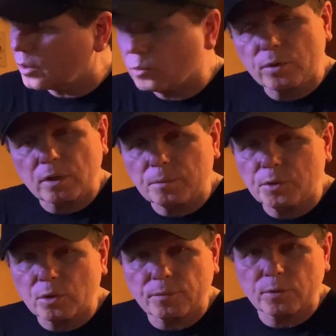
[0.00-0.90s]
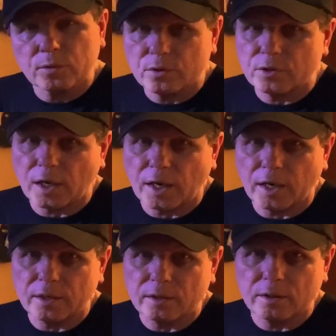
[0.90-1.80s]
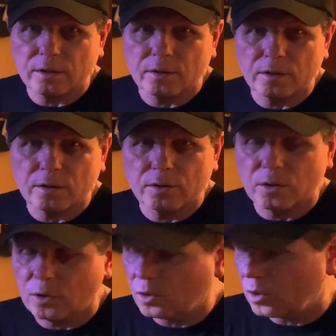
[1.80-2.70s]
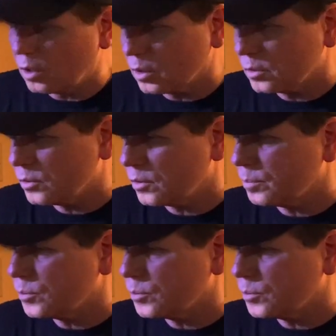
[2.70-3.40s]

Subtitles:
a really beautiful design in the long term.